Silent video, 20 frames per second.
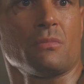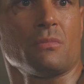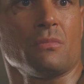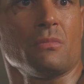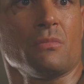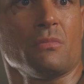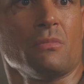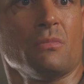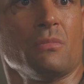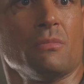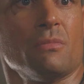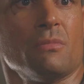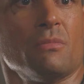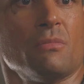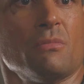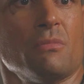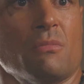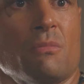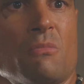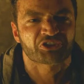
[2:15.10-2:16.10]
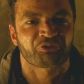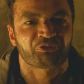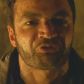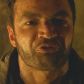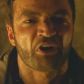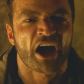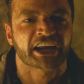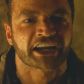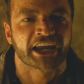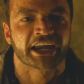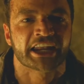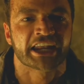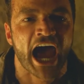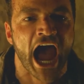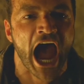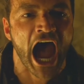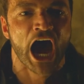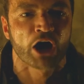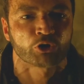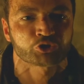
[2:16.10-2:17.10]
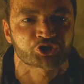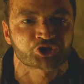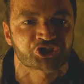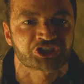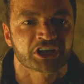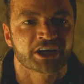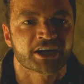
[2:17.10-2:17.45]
stone in this fucking house